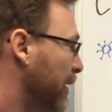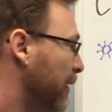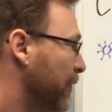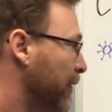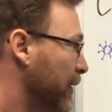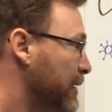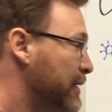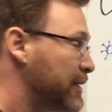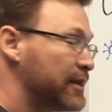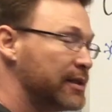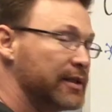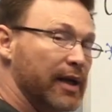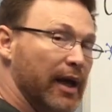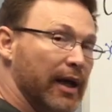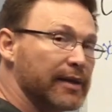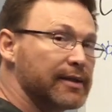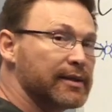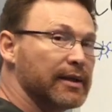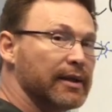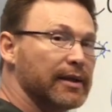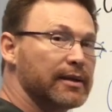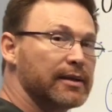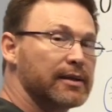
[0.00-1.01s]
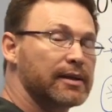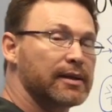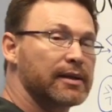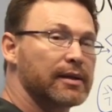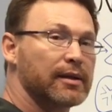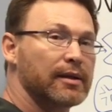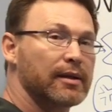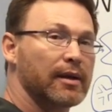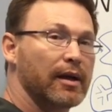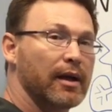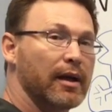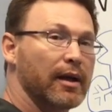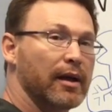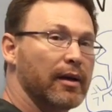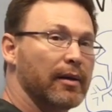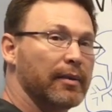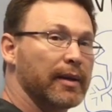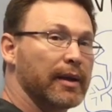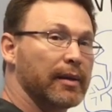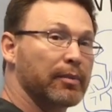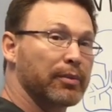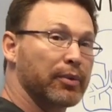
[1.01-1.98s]
if this doesn't
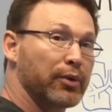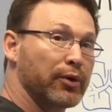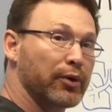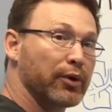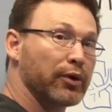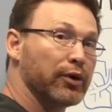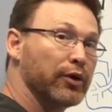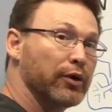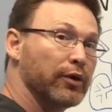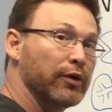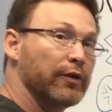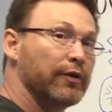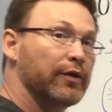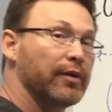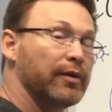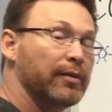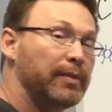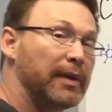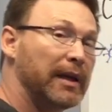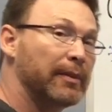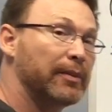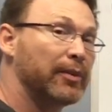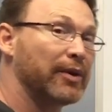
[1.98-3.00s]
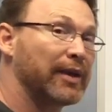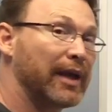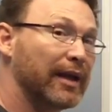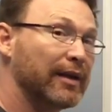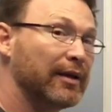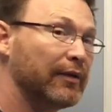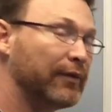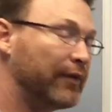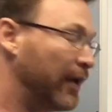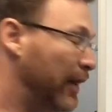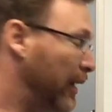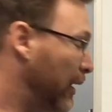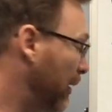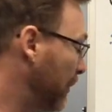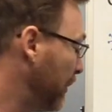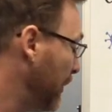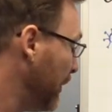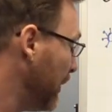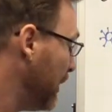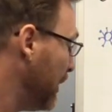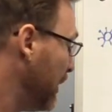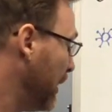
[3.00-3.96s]
improve, people can
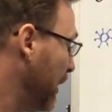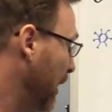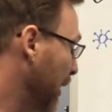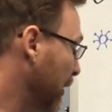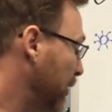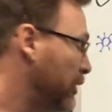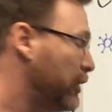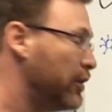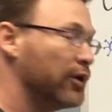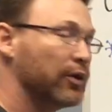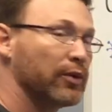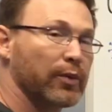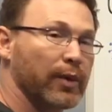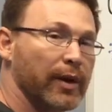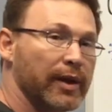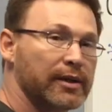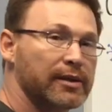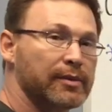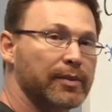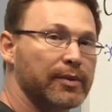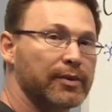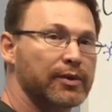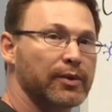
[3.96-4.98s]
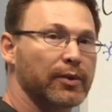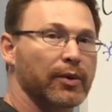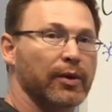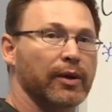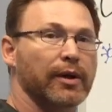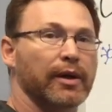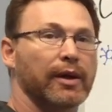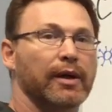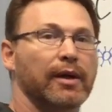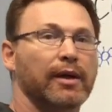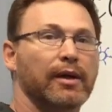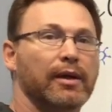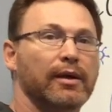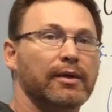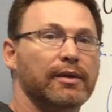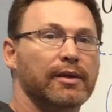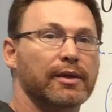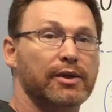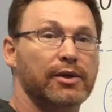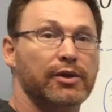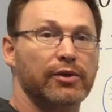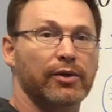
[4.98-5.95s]
develop acute respiratory
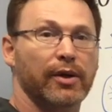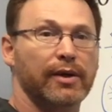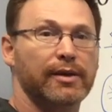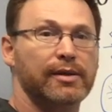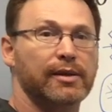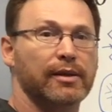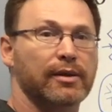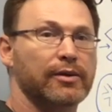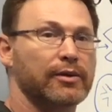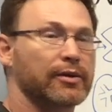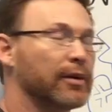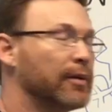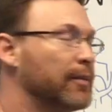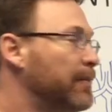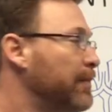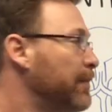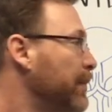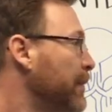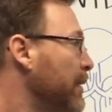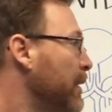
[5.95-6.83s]
distress syndrome.